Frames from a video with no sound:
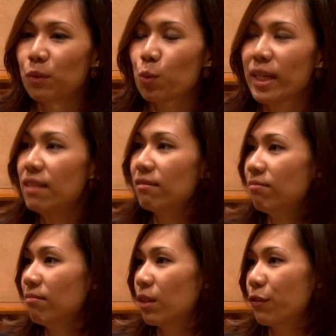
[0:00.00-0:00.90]

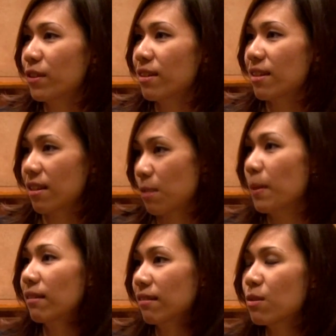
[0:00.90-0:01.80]
within the first 6
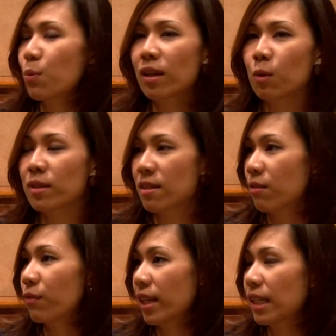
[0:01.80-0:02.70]
months when I was
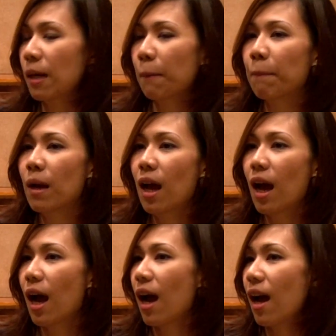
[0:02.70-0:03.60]
in Vietnam,
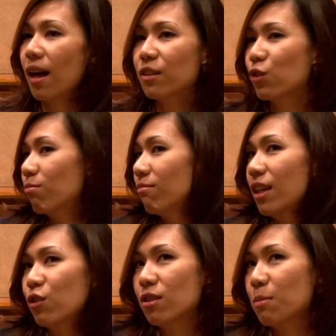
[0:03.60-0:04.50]

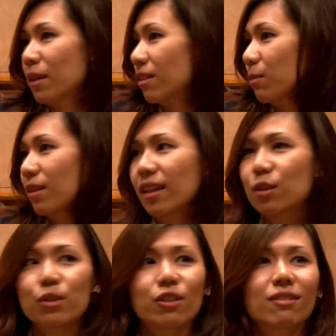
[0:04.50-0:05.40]
I just picked up the
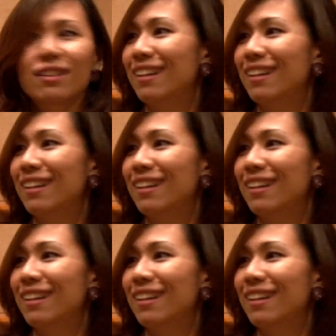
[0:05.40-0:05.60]
language.